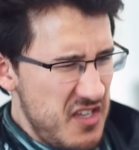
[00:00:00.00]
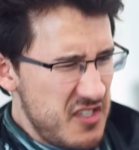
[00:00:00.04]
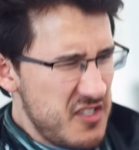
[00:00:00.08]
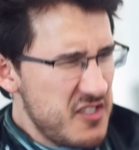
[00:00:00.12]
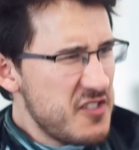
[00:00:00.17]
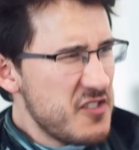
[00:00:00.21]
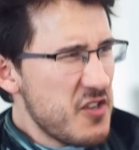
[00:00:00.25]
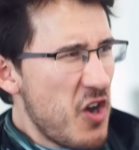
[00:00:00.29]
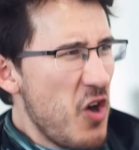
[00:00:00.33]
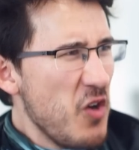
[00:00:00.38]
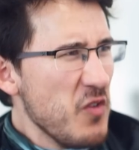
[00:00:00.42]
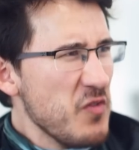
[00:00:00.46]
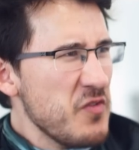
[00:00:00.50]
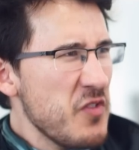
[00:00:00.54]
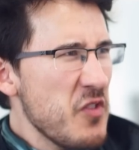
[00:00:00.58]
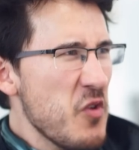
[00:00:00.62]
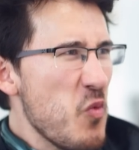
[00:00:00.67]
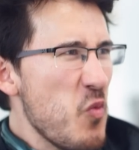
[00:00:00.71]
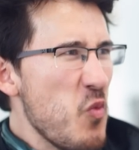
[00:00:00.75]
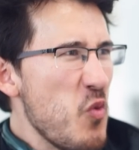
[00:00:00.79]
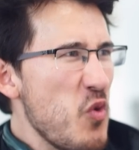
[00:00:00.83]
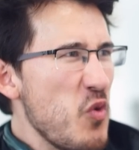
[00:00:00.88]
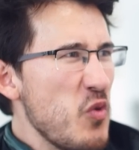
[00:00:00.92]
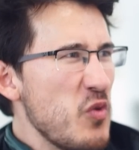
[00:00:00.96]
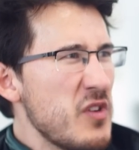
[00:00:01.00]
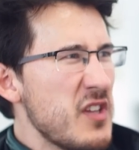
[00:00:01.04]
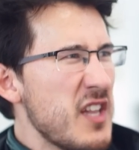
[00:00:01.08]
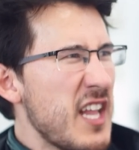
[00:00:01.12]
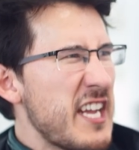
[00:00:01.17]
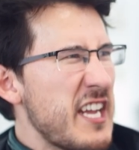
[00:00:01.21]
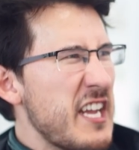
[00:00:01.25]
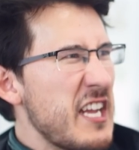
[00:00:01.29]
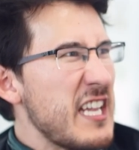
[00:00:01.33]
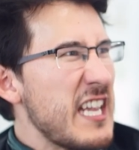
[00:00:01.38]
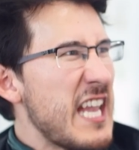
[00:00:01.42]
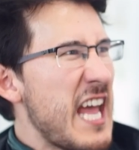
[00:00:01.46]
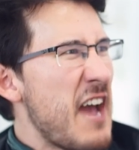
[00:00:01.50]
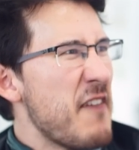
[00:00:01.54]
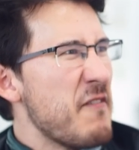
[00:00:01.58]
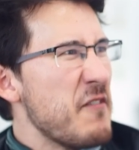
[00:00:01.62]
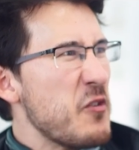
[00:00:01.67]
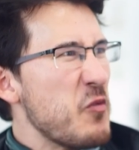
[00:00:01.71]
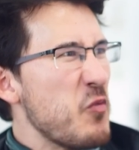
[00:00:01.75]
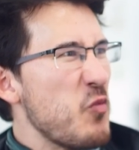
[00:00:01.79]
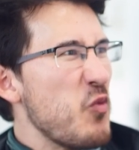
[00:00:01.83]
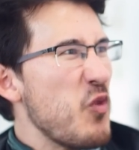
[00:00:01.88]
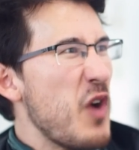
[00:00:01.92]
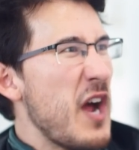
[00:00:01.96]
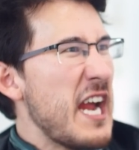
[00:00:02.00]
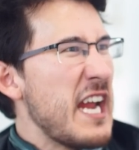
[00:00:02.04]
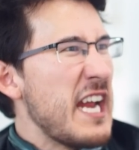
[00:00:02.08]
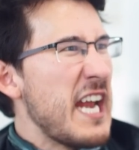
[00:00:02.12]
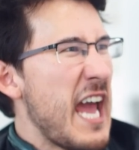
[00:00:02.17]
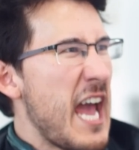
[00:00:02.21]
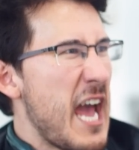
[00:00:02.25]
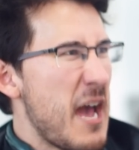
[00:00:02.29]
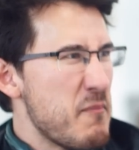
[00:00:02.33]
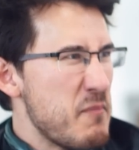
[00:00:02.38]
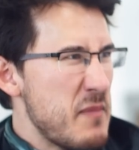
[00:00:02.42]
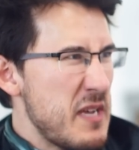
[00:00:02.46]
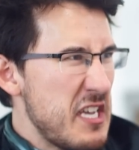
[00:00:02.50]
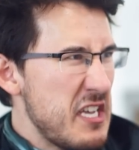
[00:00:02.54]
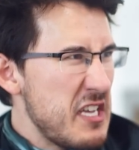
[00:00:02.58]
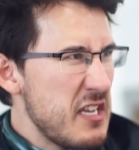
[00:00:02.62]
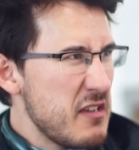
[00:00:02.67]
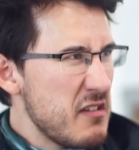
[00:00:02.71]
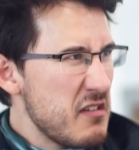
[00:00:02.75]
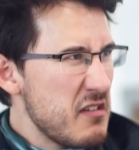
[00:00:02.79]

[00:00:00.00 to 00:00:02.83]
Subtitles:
Salt in the wound like you're laughing right at me.